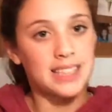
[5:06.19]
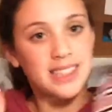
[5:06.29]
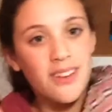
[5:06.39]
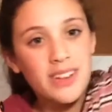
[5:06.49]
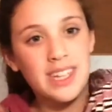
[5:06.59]

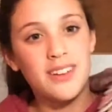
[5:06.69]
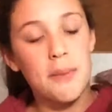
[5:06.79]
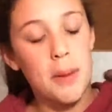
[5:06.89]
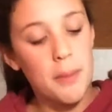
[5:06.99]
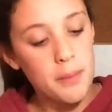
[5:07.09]
so cute
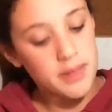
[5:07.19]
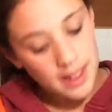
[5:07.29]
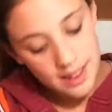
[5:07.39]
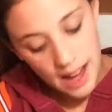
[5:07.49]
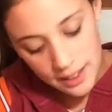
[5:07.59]
and my mom was
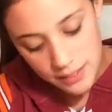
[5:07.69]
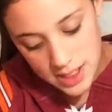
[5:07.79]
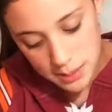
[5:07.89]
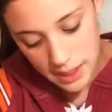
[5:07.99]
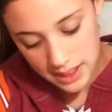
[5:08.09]
like kind of
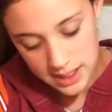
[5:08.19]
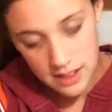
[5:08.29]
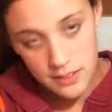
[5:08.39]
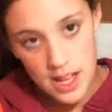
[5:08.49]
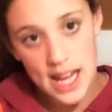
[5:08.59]

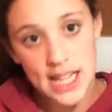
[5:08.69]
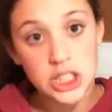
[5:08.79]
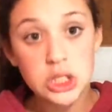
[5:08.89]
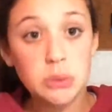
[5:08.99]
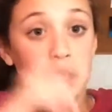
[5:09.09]
expensive and it
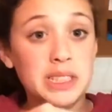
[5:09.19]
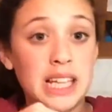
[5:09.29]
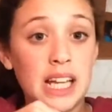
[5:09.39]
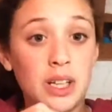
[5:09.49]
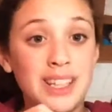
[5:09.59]
just went on
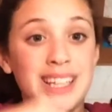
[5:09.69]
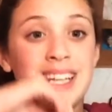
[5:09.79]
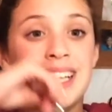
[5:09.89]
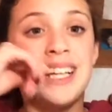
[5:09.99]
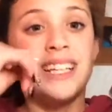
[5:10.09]
sale.
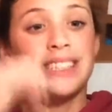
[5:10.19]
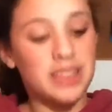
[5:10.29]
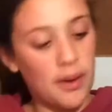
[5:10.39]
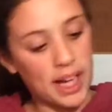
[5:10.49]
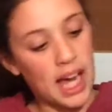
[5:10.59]

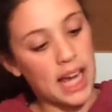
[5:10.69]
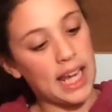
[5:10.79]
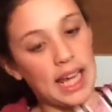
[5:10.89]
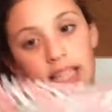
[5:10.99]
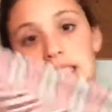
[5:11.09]
So I got
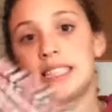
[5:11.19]
it.